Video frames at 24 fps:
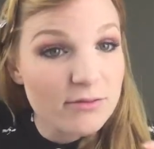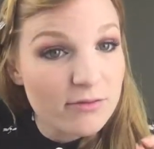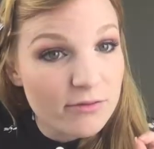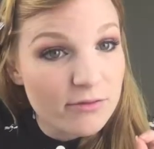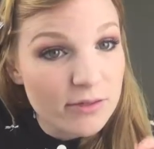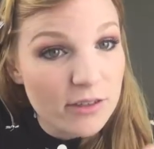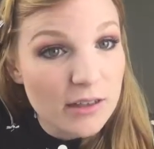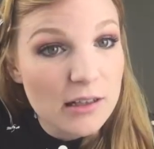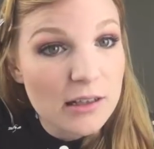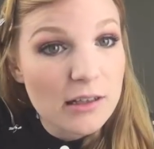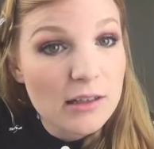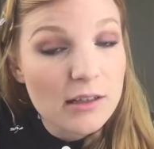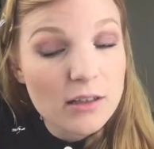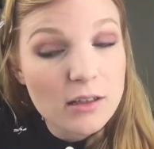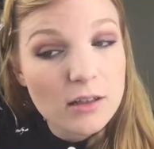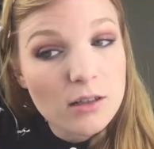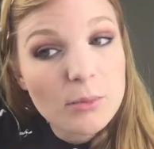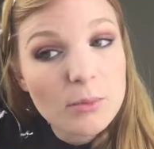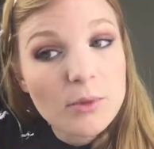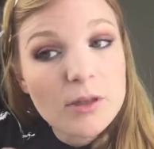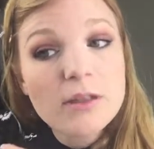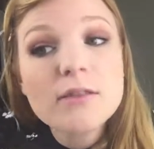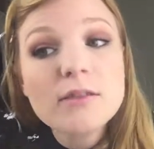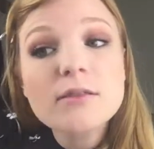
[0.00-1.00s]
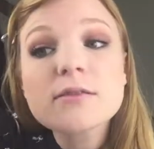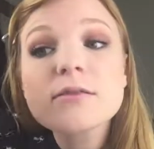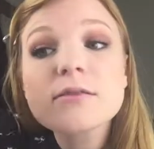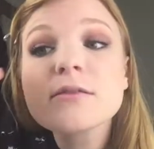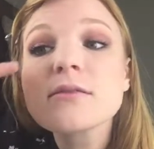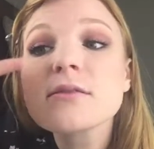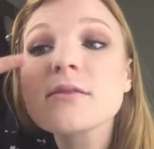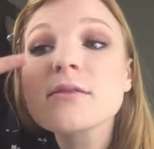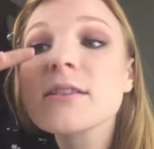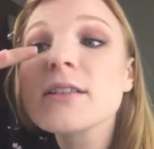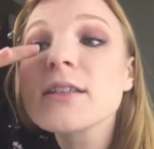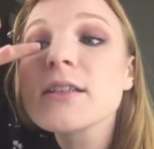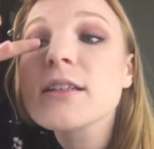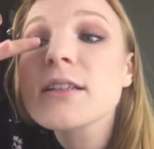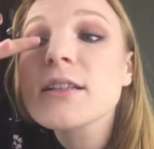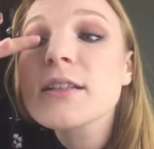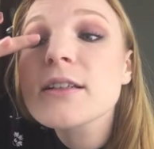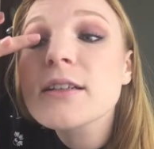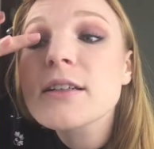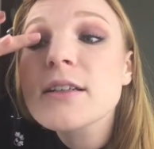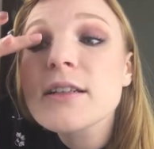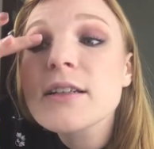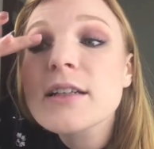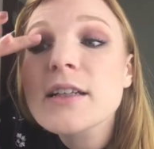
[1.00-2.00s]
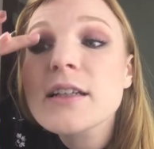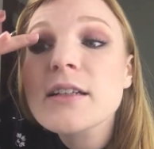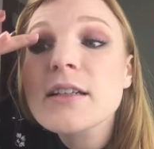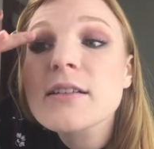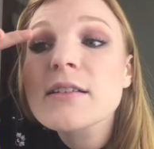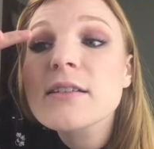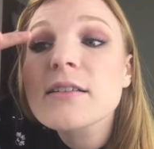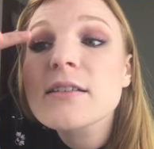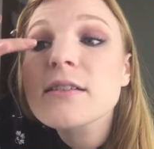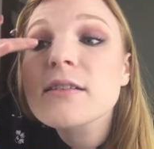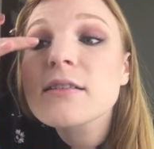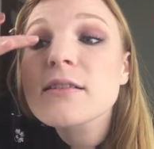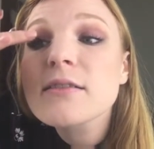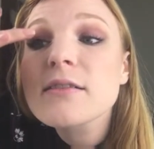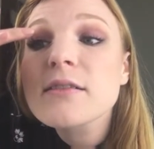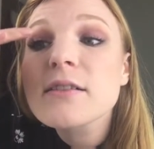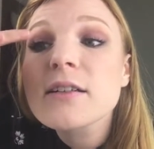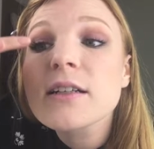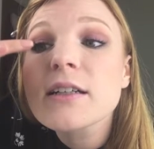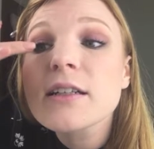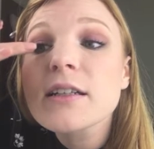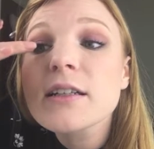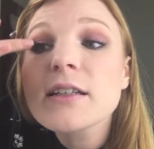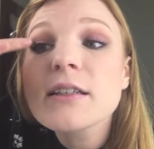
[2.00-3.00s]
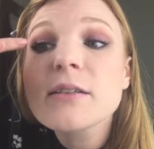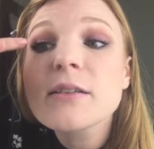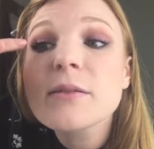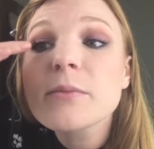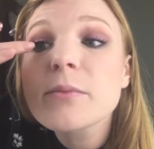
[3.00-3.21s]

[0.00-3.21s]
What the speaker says: Fiddle a little bit, you know, gotta get it right,